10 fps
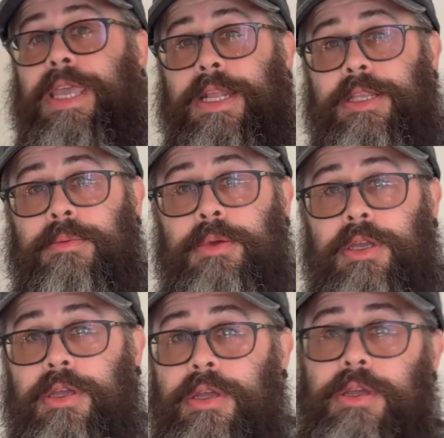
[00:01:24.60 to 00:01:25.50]
to get them,
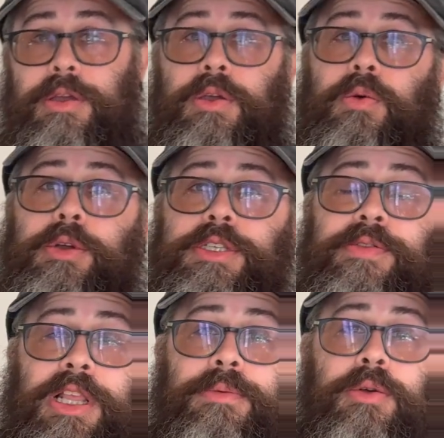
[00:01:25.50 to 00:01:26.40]
what's
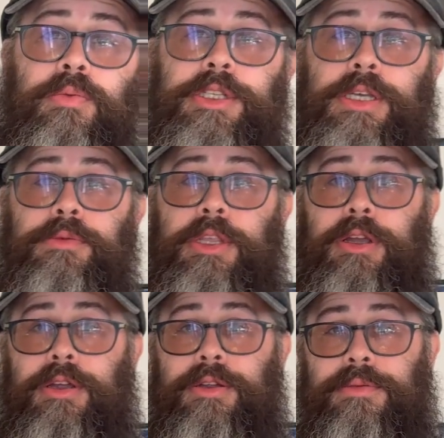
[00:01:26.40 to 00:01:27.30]
available, what's out there.
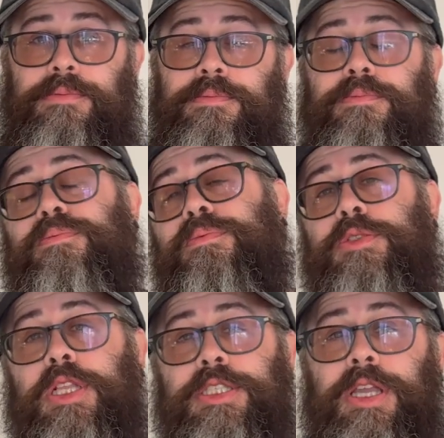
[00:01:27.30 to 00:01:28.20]

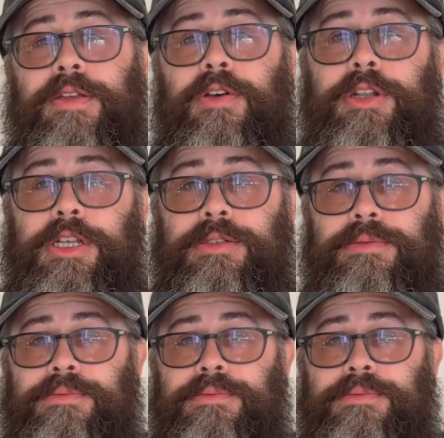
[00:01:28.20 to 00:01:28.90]
So let's dive on in.